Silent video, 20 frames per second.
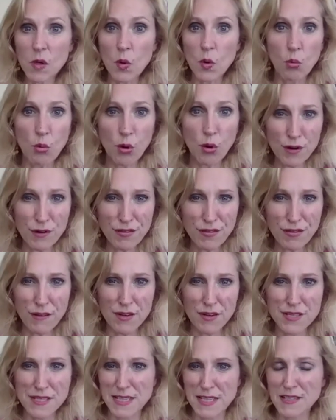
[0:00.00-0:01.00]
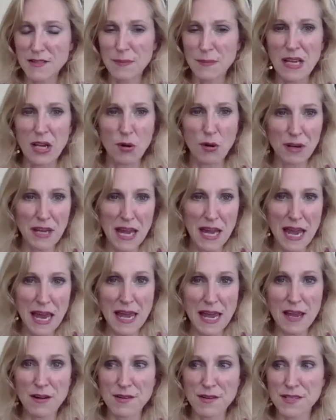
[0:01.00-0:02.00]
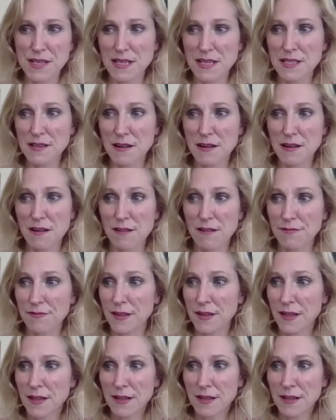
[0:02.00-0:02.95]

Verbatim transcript: worth, our sense of being okay, our sense of